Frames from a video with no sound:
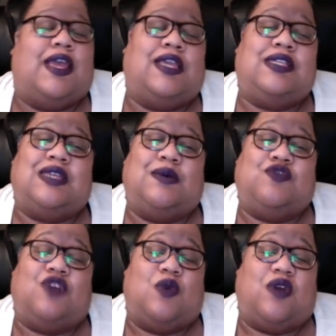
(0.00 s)
He's somewhere
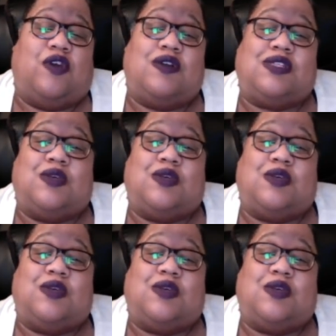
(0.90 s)
drunk wherever else. And